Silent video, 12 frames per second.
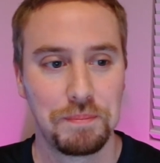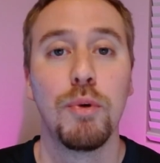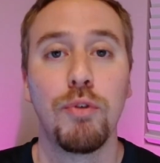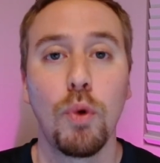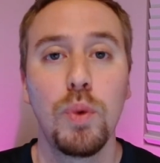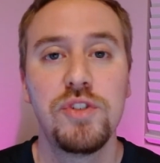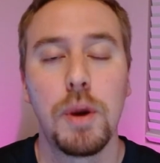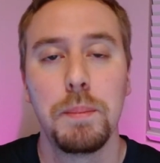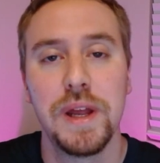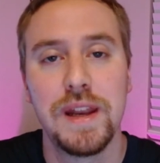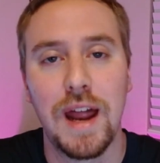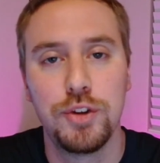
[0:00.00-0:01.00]
Before we jump
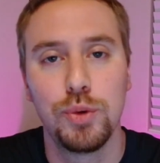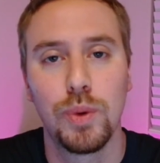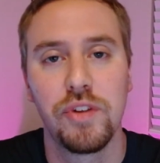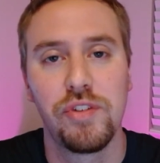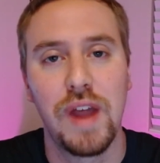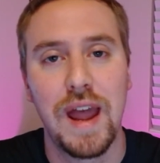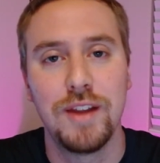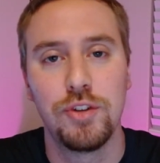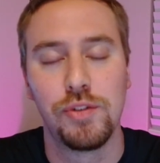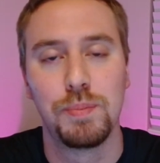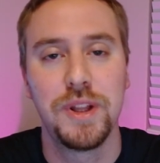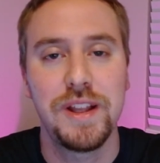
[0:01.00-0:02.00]
in, I do want to say
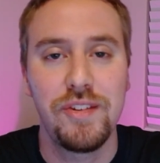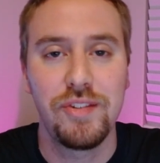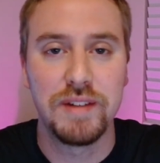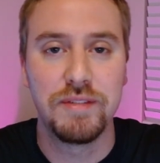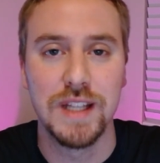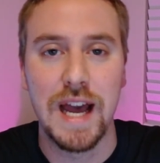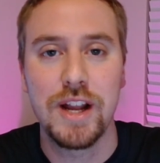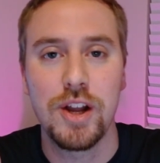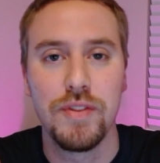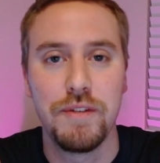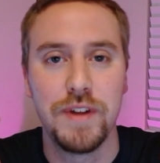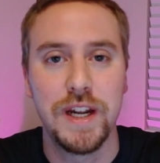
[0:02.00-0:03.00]
just please leave a like
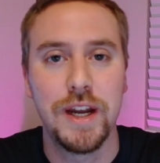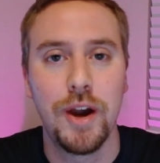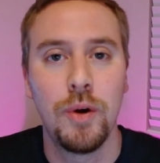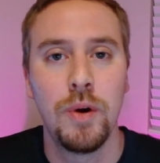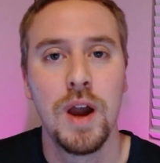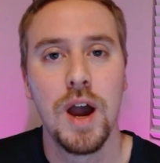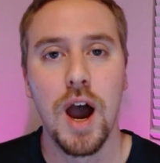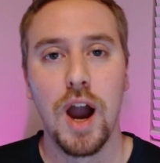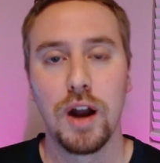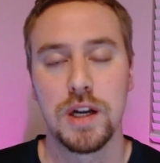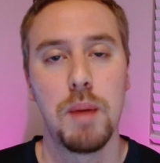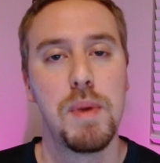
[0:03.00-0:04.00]
on the video,
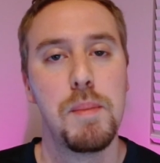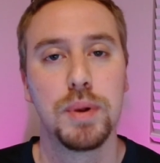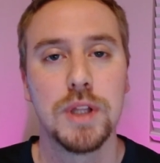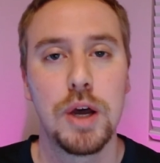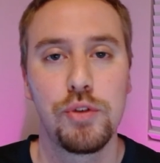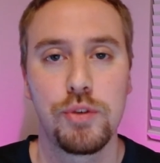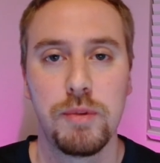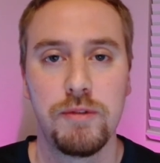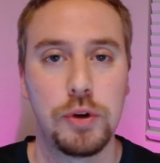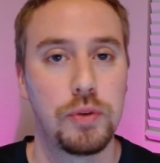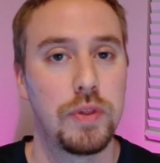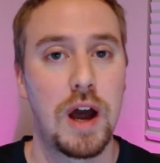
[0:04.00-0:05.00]
comment below some of
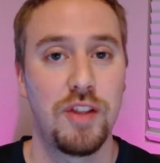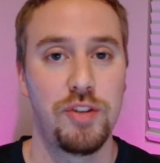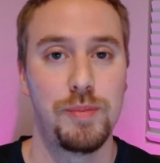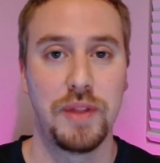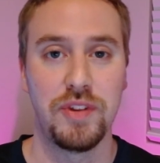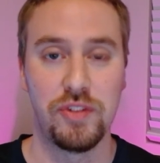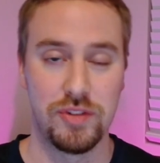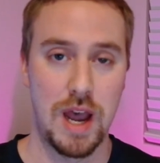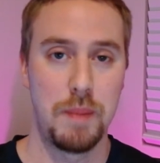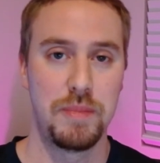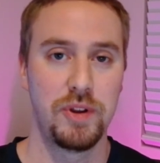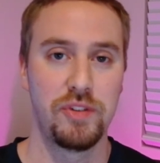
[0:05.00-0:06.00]
your thoughts about these
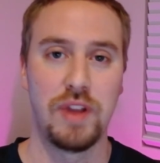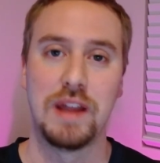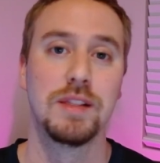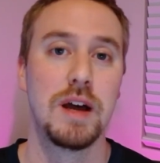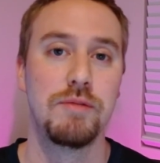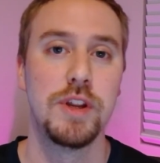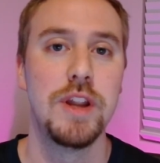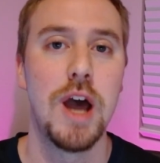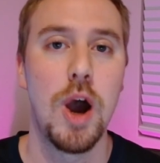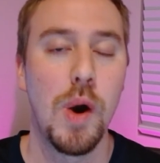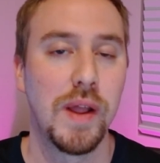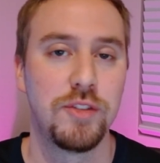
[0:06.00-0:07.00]
topics. I'd love to
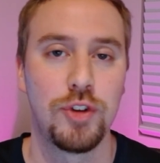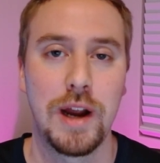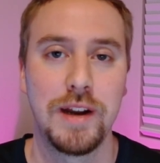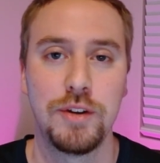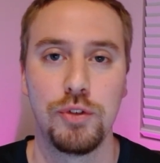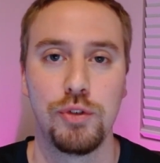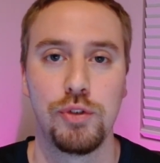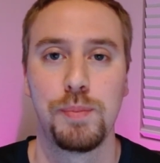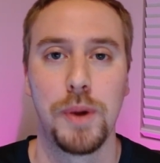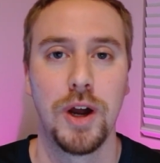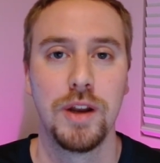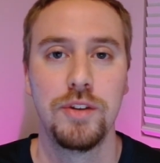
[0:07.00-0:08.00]
know. I've tried to
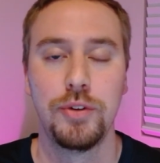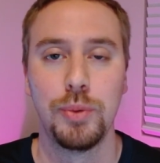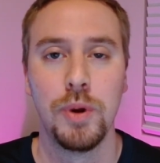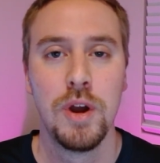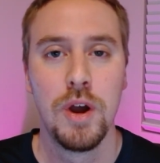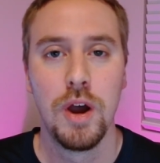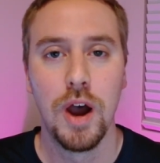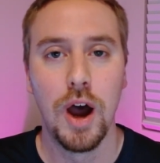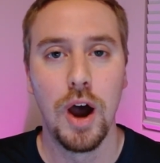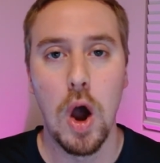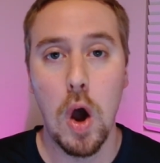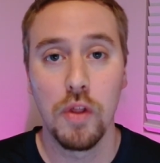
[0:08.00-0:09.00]
respond to
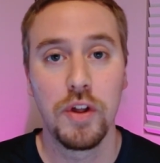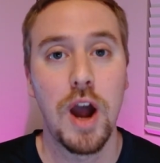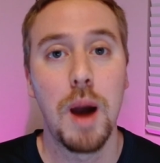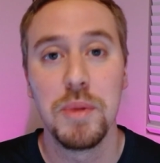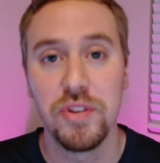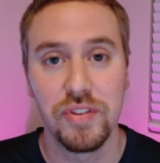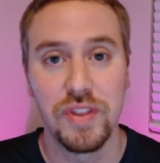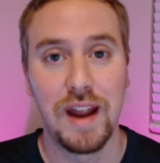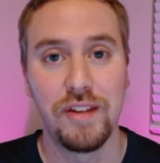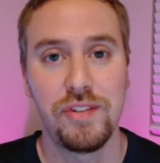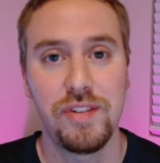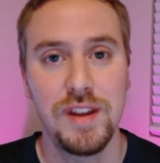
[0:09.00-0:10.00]
all the comments that
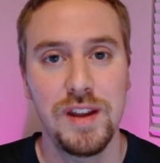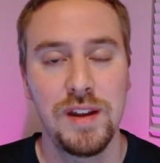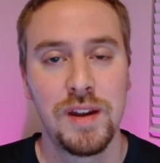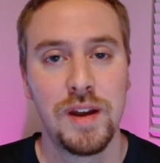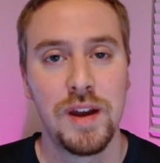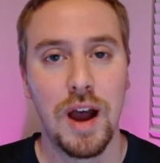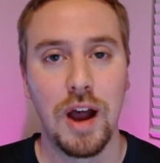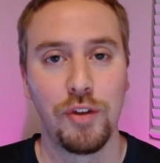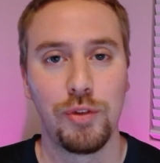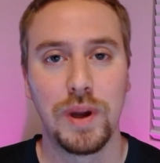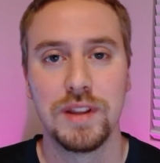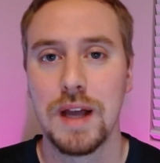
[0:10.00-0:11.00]
I see,
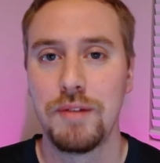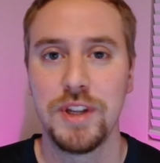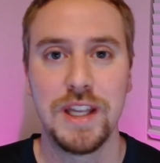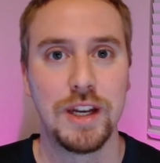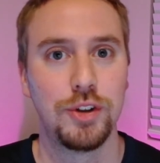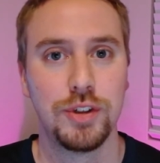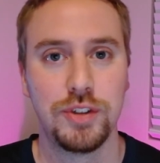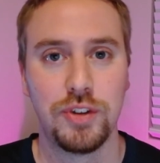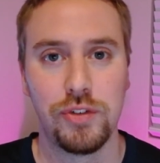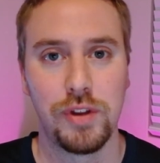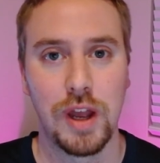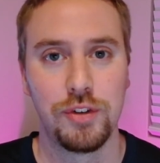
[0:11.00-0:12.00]
so I'd love to get a good
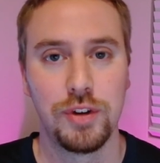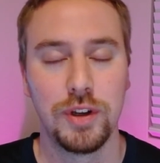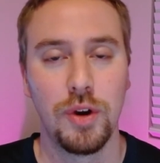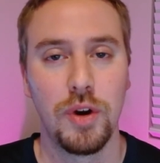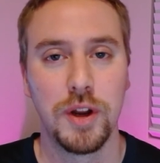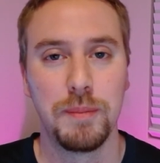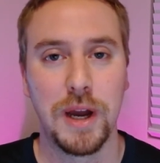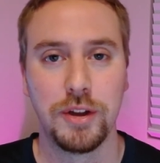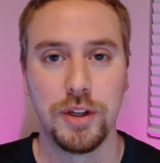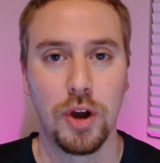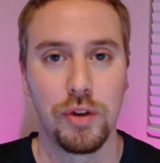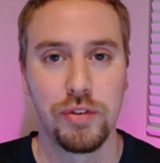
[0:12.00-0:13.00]
discussion going
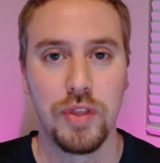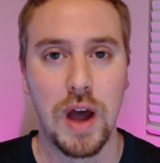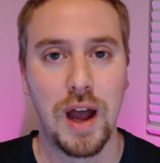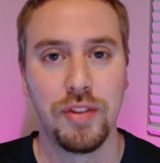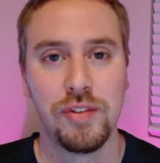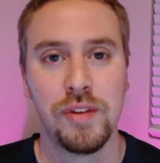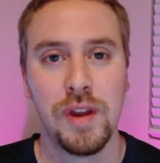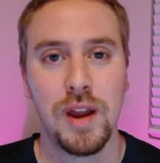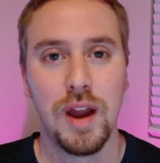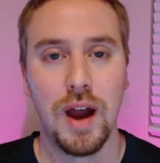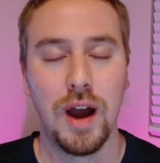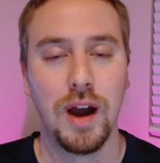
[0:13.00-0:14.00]
about y'all's thoughts
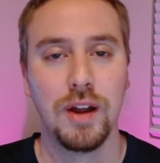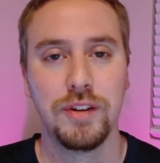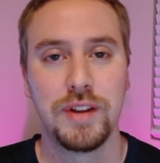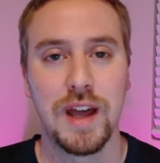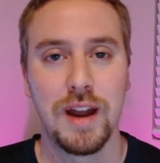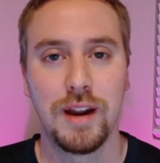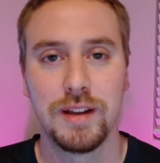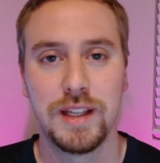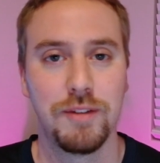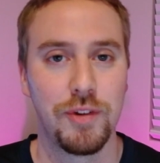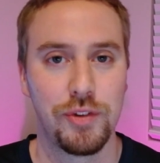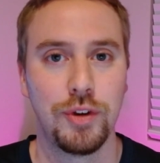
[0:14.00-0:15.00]
to kind of
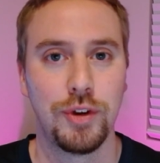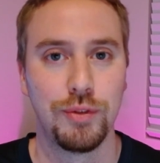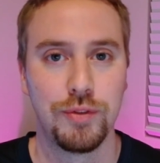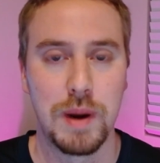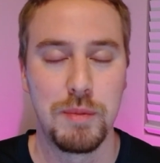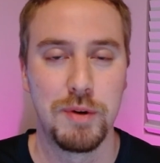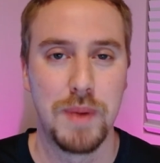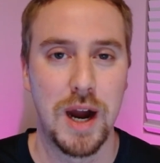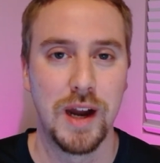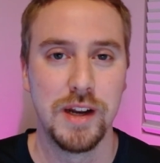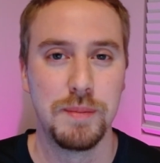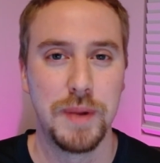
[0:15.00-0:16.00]
give us a good frame of
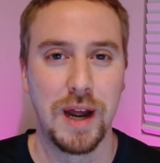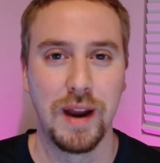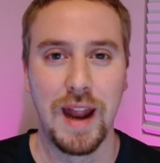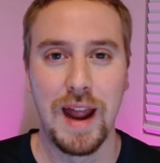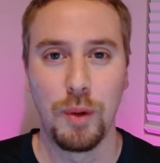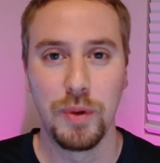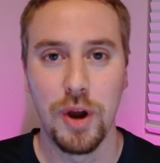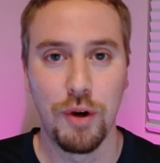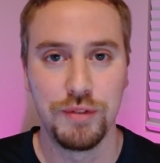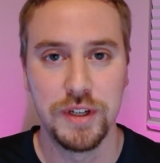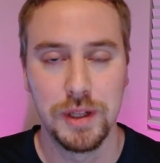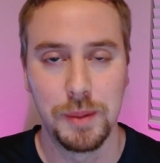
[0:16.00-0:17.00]
mind about how we all
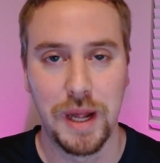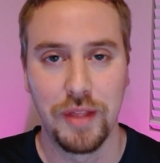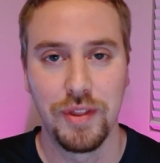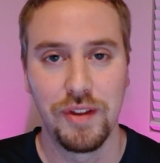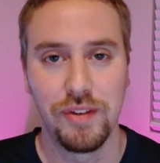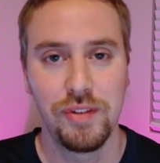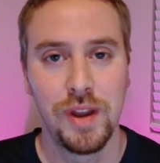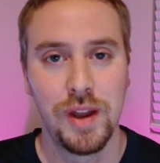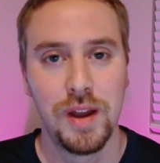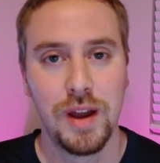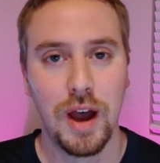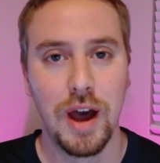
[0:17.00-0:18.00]
feel about this.
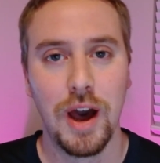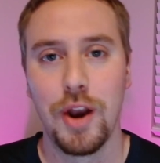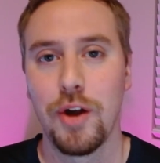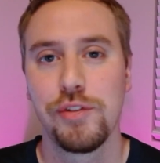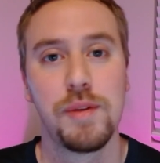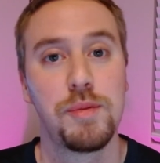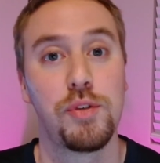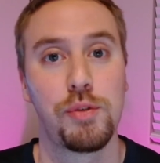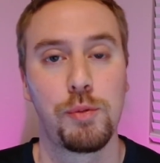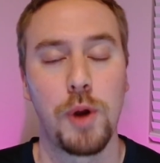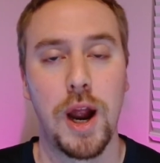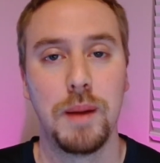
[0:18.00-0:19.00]
And also
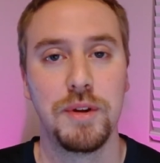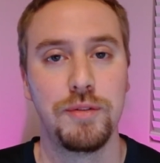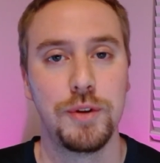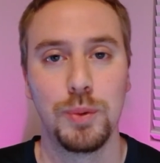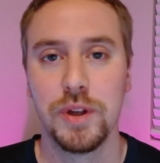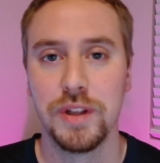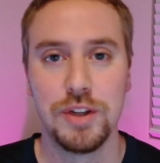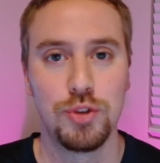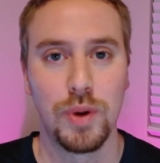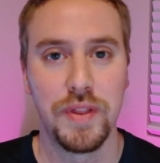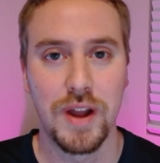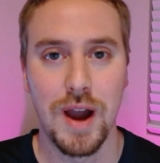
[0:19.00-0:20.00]
subscribe if you really
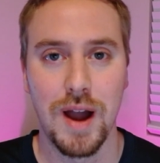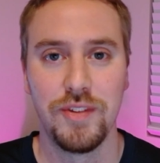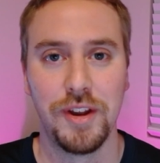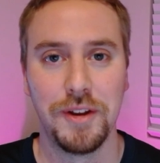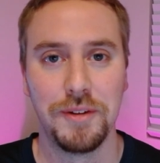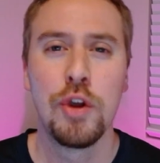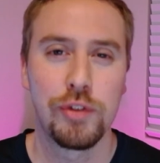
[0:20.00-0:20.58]
enjoy the content.